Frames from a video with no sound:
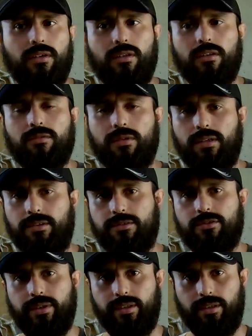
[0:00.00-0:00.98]
they'll run on
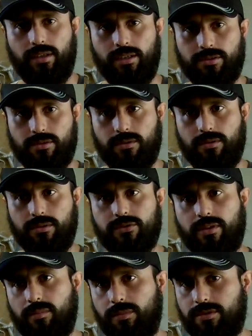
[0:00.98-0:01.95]
straight engine oil,
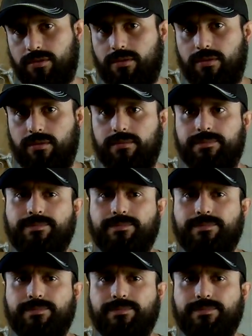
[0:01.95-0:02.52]
transmission oil.